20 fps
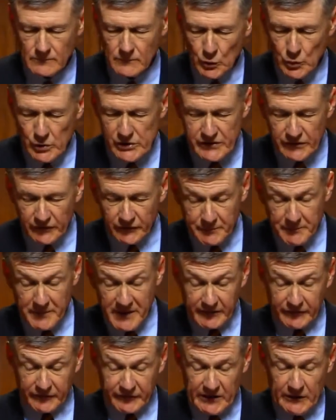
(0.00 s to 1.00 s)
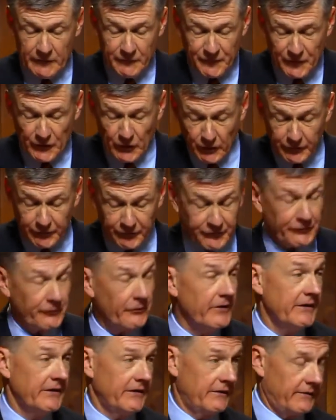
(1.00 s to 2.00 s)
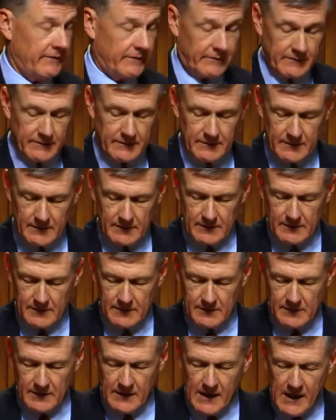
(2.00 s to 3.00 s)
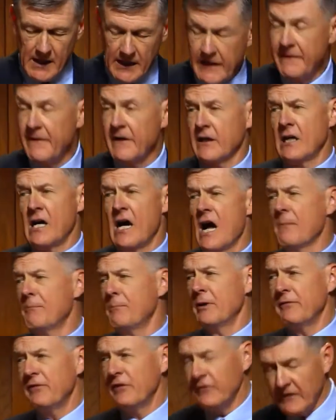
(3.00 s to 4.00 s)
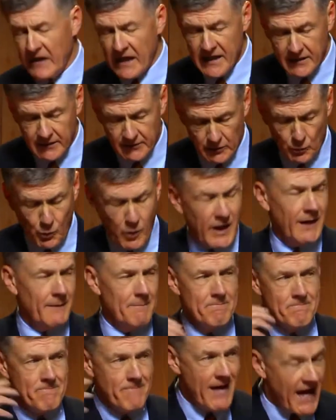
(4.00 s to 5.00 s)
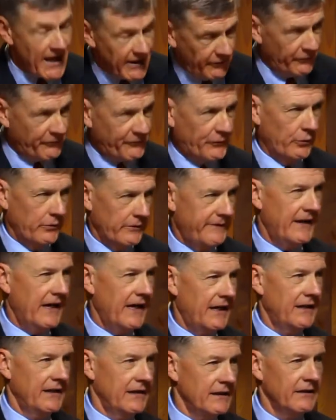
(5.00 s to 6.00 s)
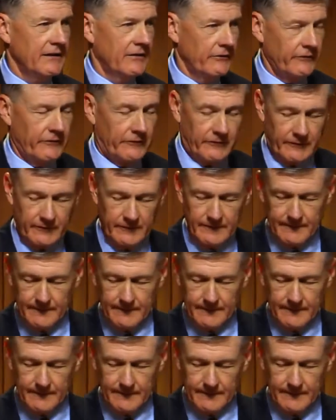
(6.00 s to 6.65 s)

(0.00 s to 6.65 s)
which is mixed in full strength in the cup of his anger. What a metaphor that is!